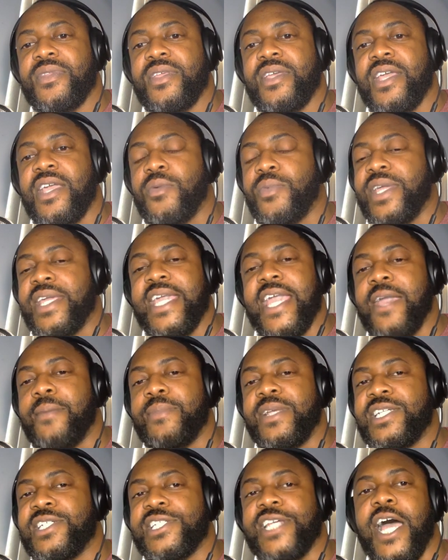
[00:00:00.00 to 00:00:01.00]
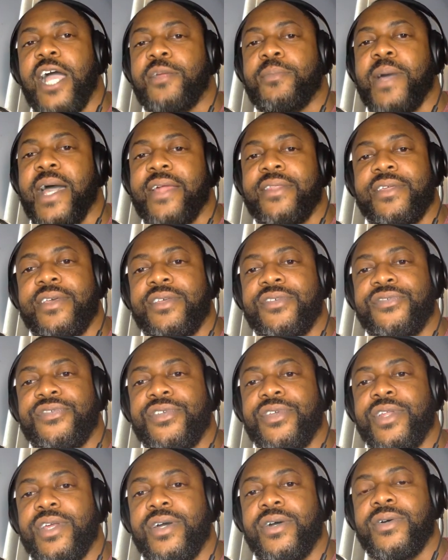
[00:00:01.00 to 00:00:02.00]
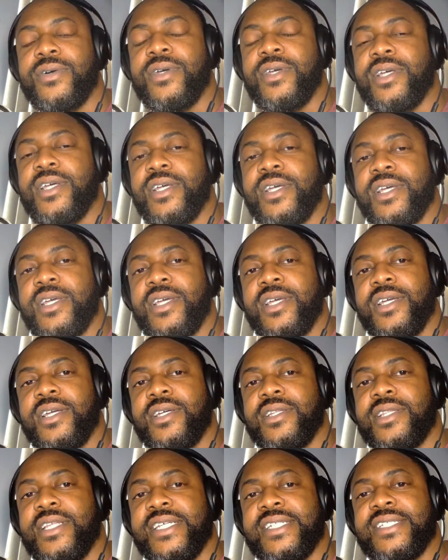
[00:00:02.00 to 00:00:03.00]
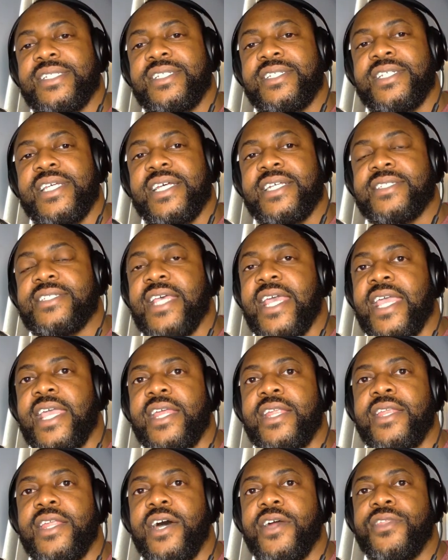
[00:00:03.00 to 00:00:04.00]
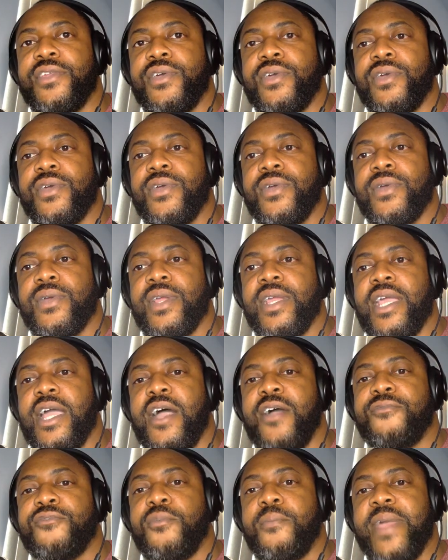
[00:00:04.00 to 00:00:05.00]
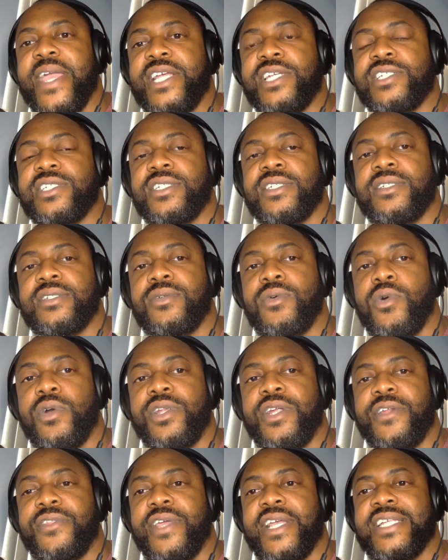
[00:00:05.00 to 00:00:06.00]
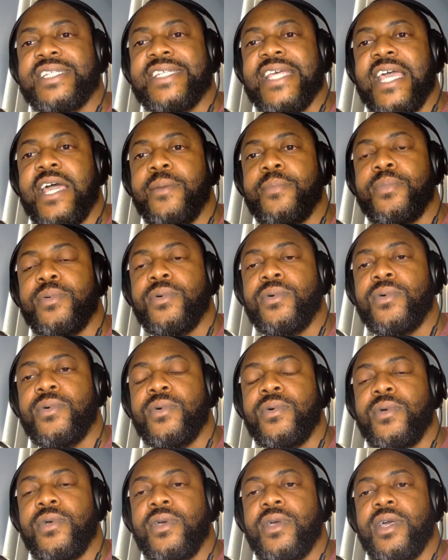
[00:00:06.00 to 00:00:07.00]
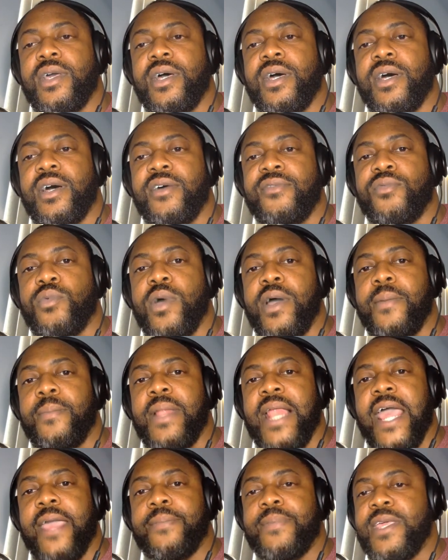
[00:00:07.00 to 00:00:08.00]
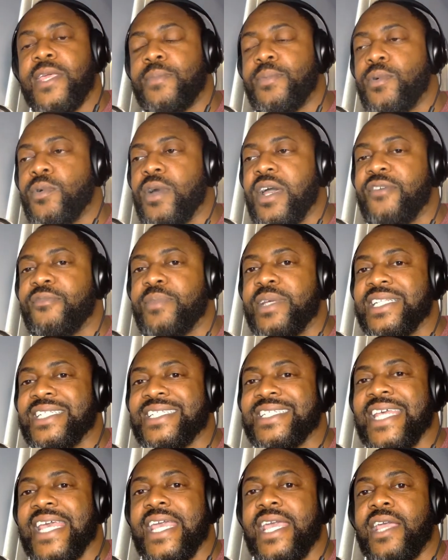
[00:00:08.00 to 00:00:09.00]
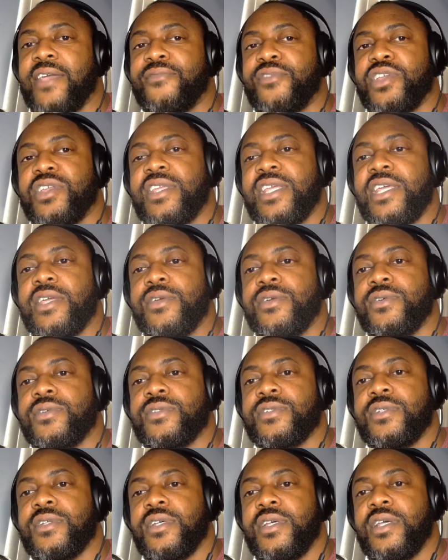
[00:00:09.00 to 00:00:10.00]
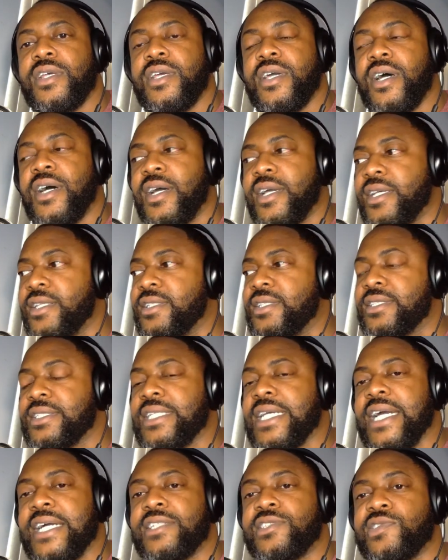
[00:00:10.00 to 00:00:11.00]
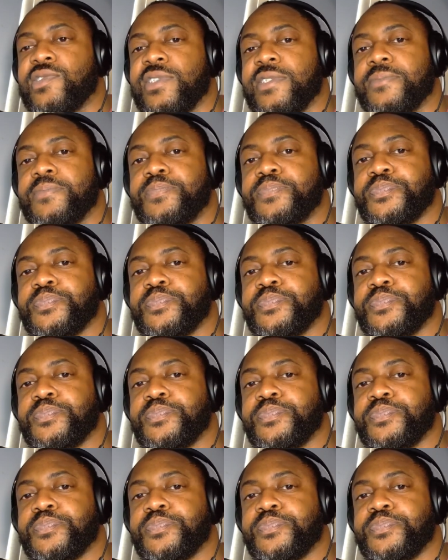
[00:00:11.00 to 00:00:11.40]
And we can't be shocked by this, you know, this is just another confirmation or another example of what black people have been saying for years uh, in this country